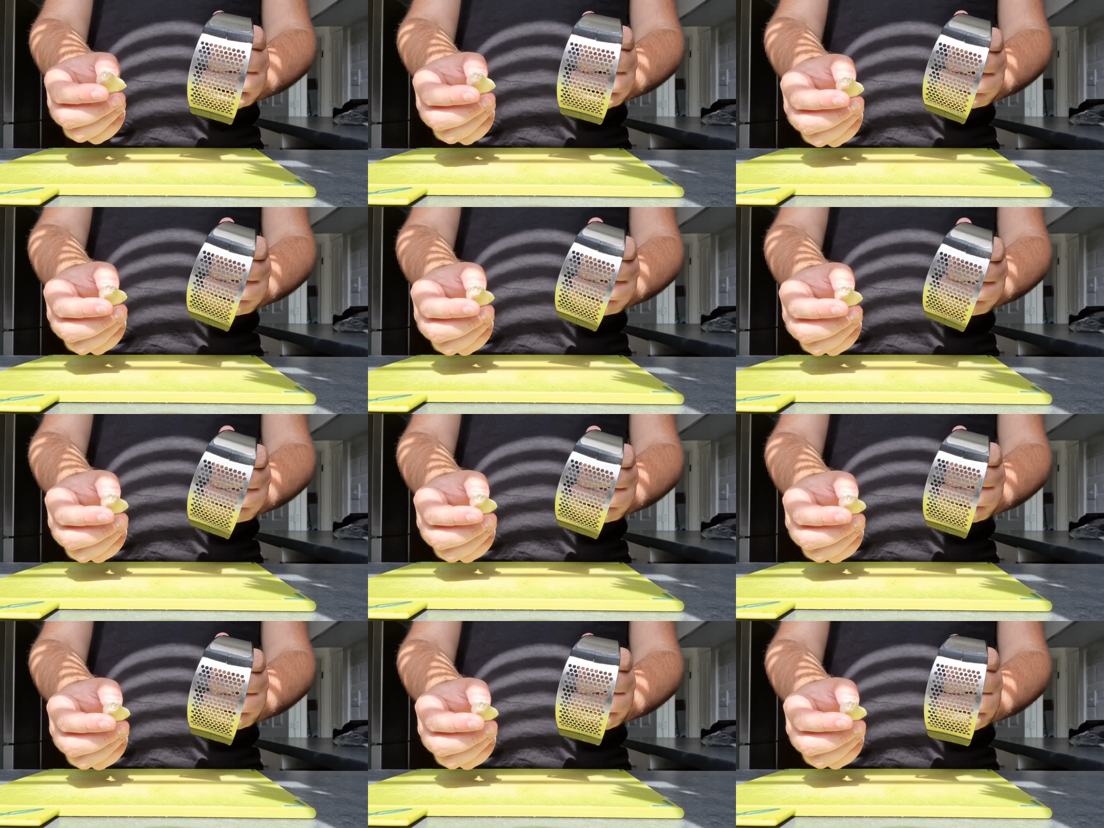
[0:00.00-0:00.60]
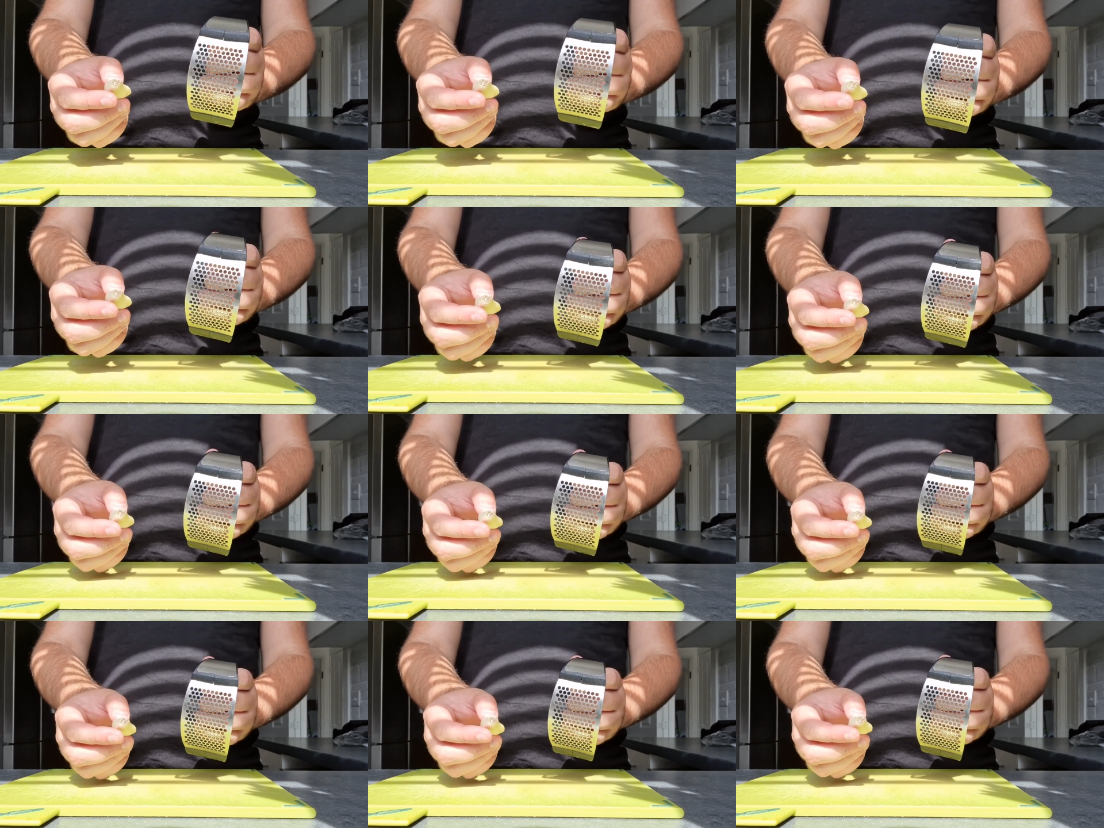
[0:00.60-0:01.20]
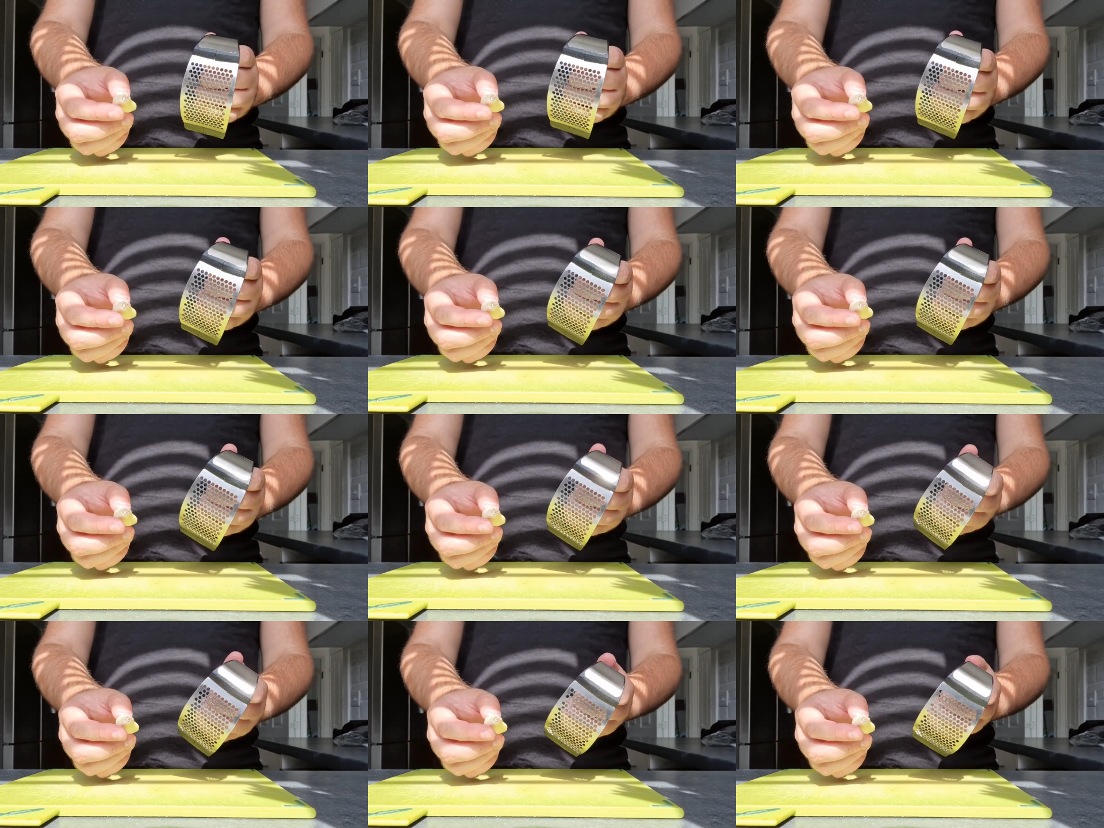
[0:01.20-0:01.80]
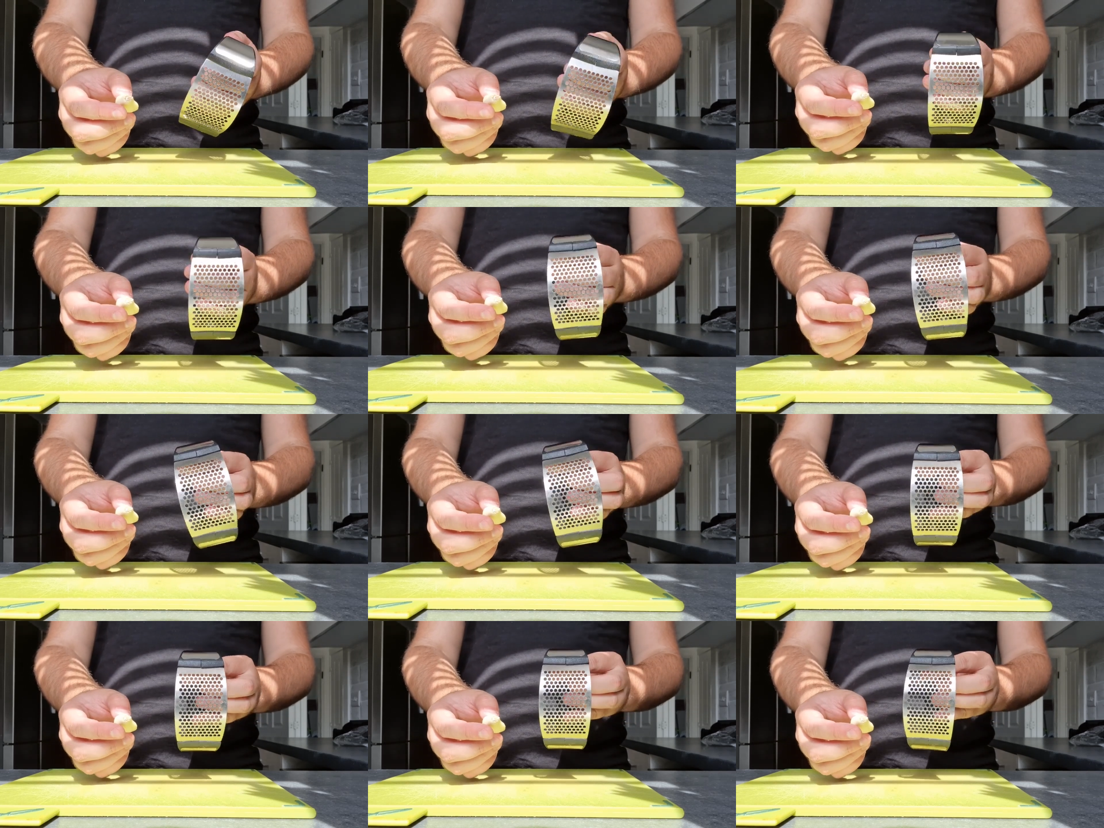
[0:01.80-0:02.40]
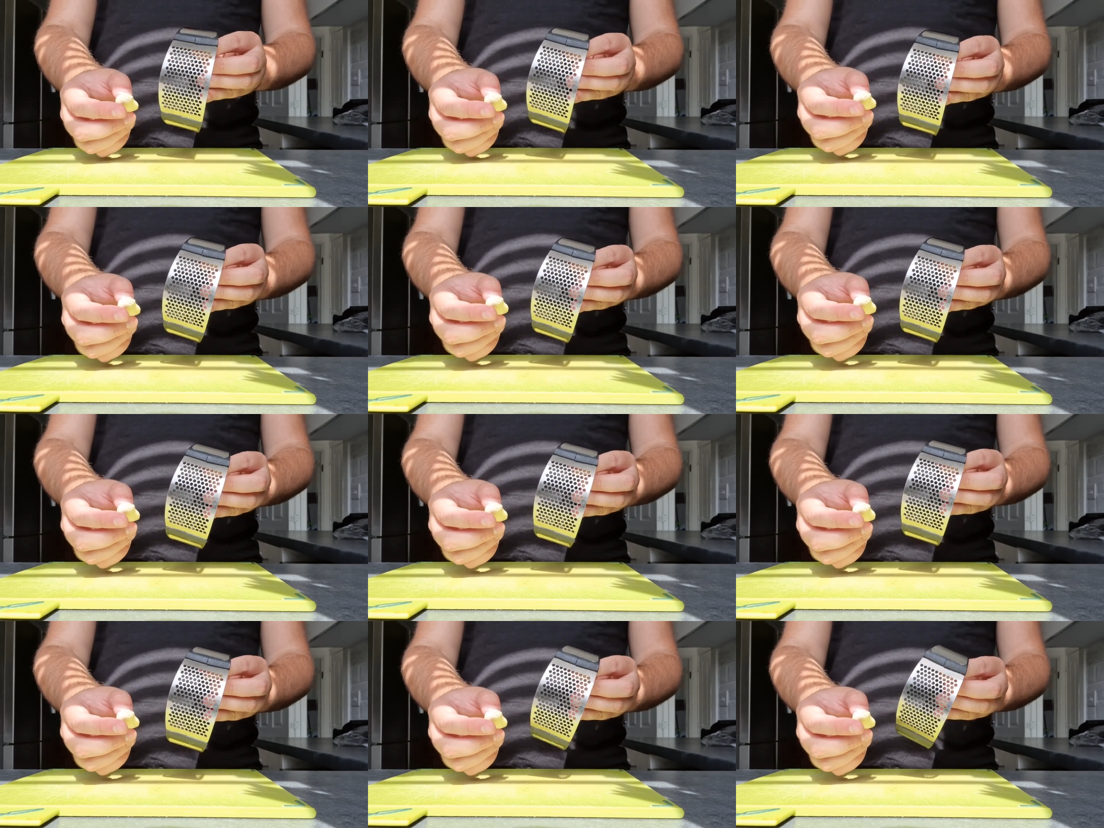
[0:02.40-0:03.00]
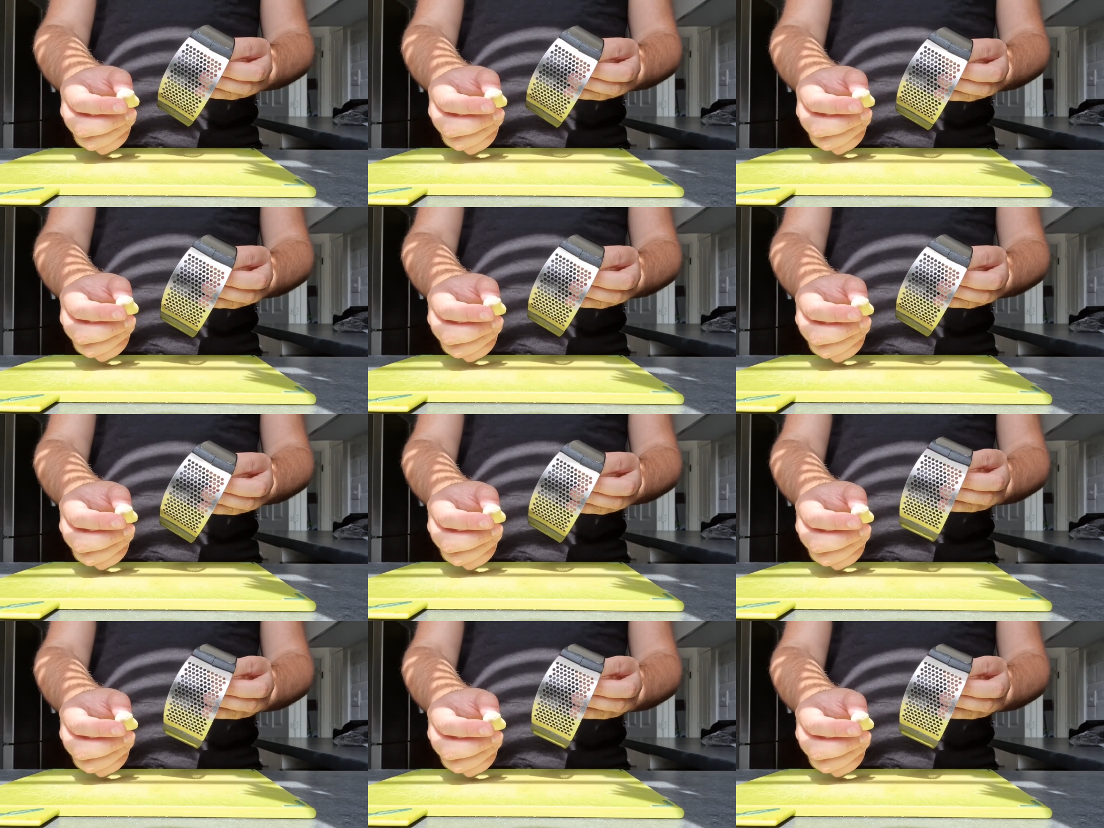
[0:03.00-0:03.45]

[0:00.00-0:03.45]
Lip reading: Nobody's mouth can be seen.